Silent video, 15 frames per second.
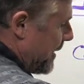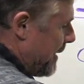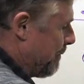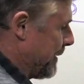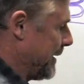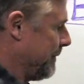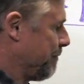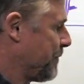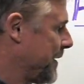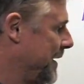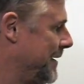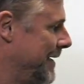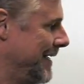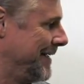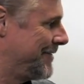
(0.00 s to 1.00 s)
up, and
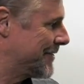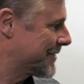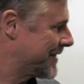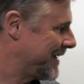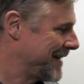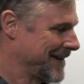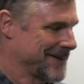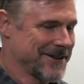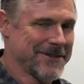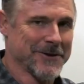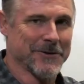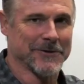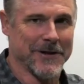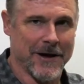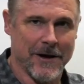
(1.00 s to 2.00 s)
he just kind of, you get
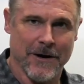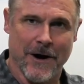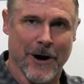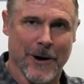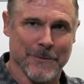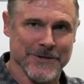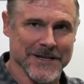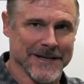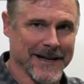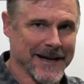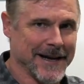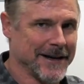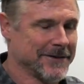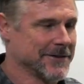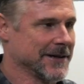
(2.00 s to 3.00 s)
those long arms and
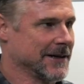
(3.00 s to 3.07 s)
legs,